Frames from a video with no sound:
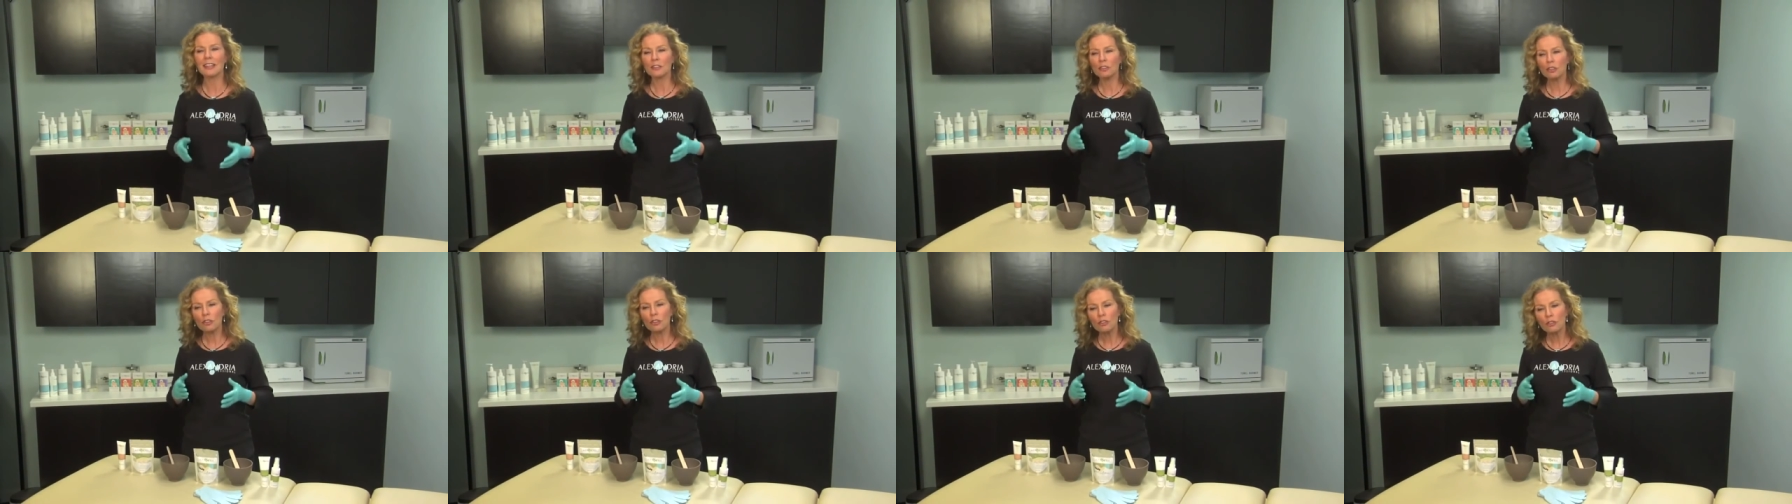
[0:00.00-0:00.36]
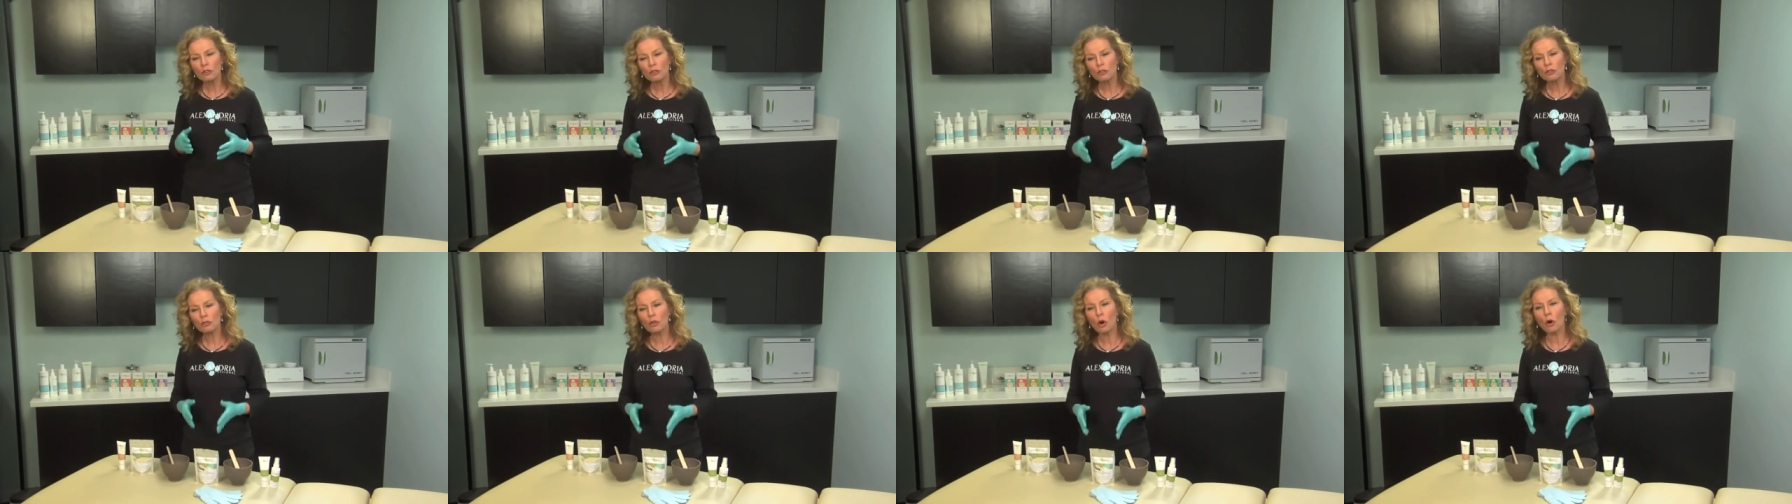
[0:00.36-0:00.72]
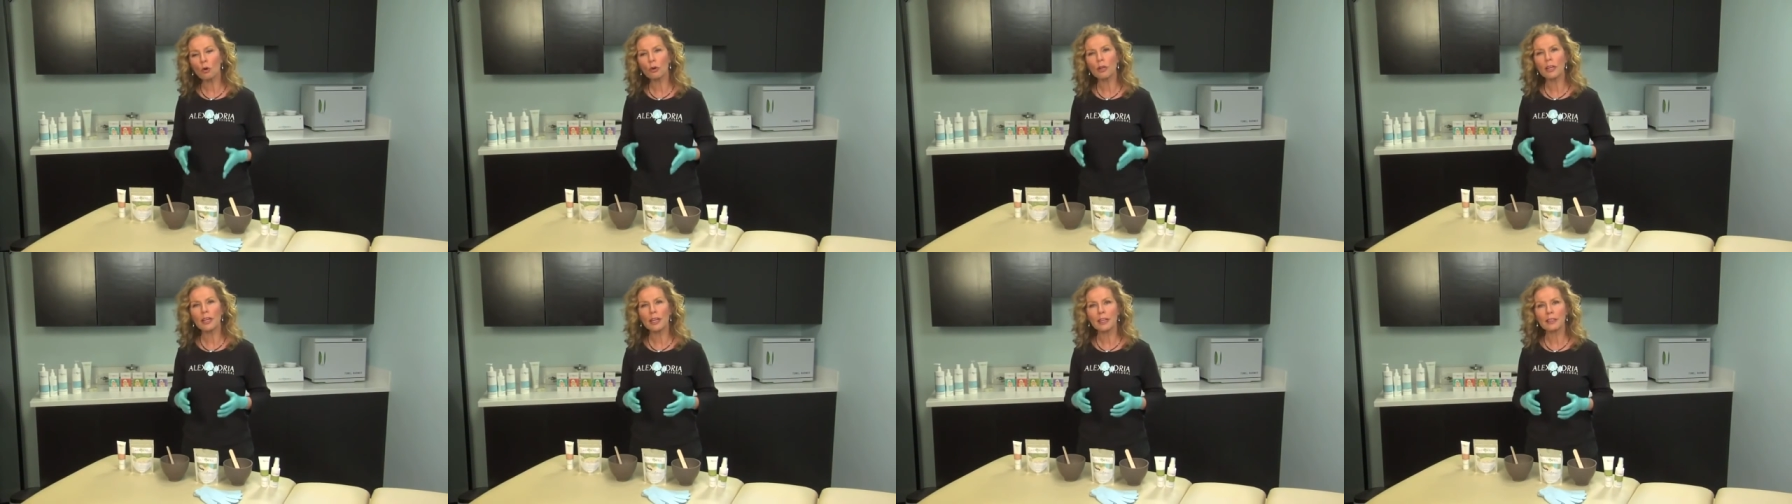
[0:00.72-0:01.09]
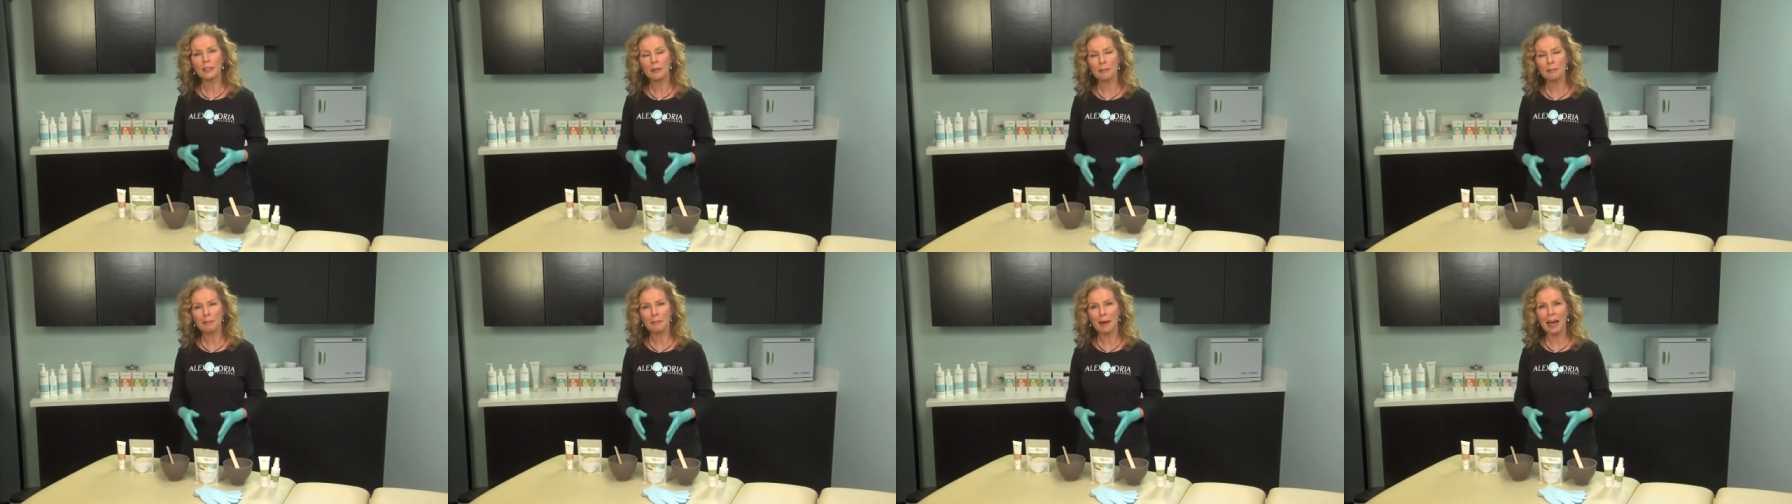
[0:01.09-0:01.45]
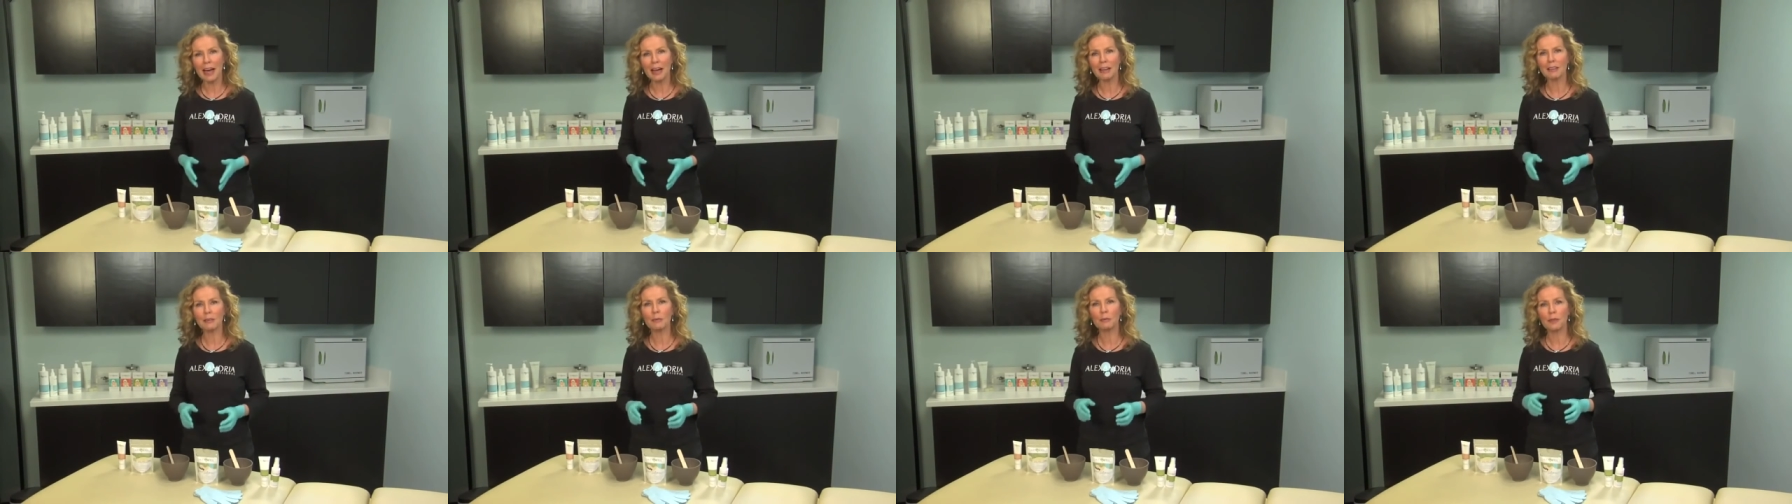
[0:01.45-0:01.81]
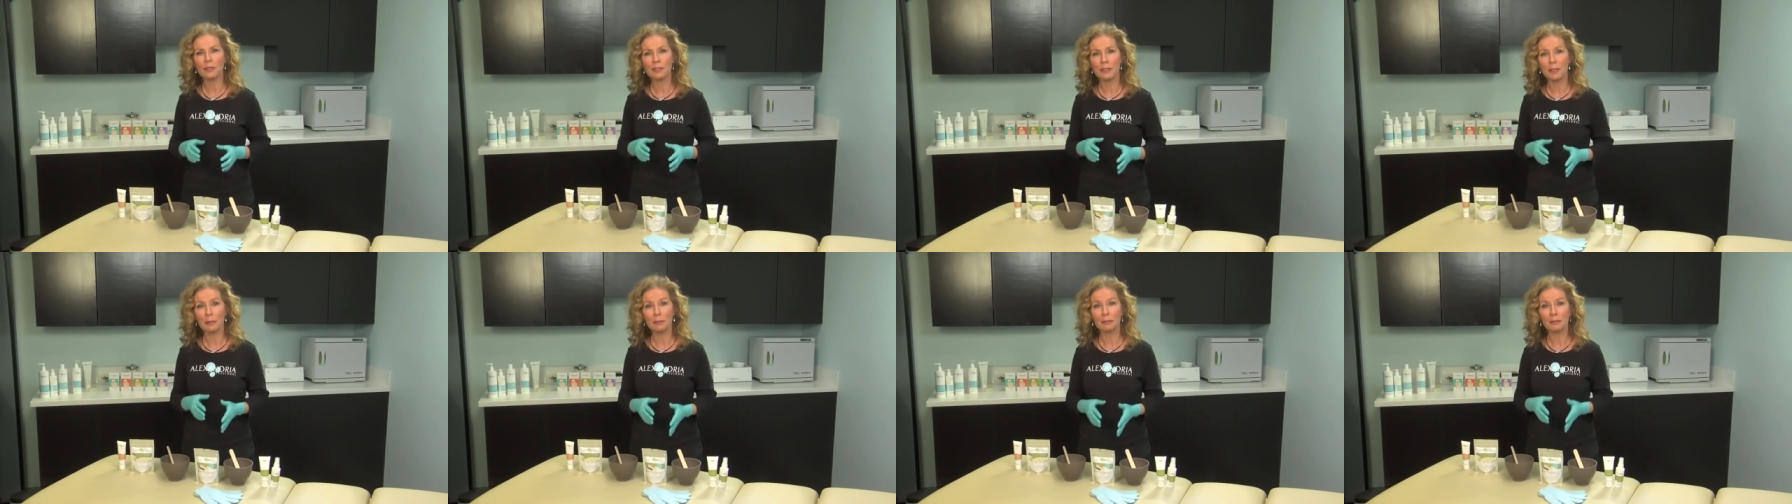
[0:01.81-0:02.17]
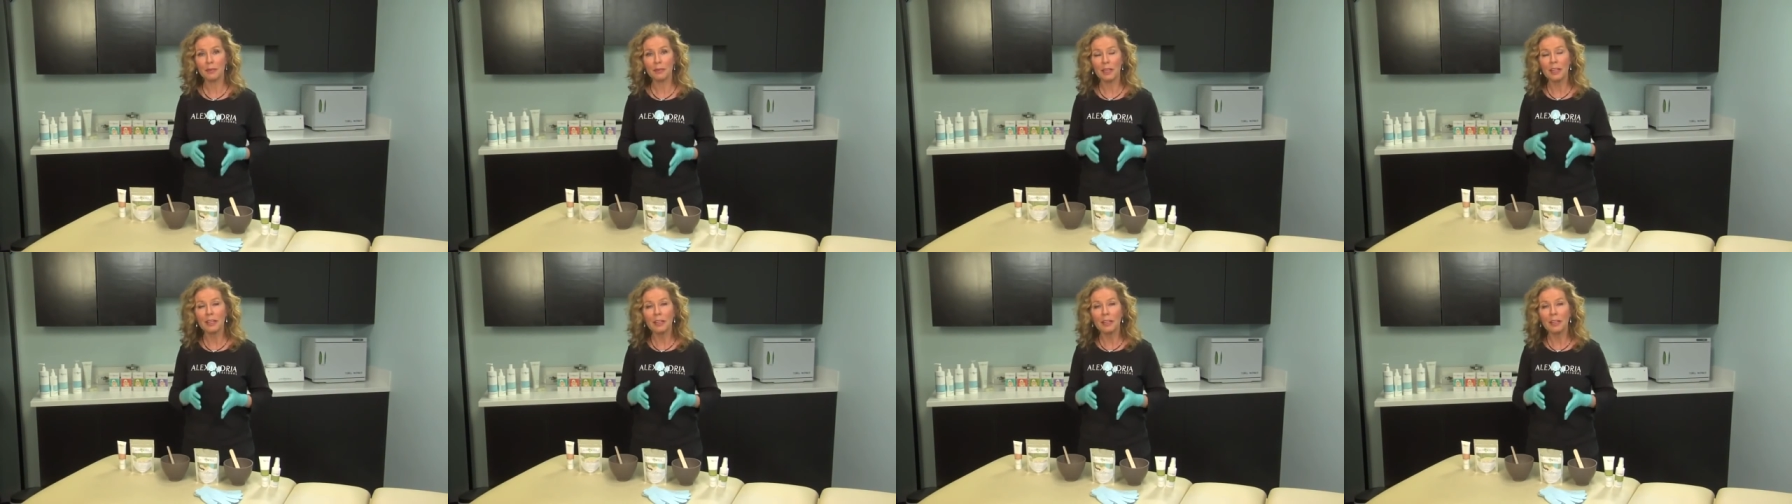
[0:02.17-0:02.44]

just soak in the bath with some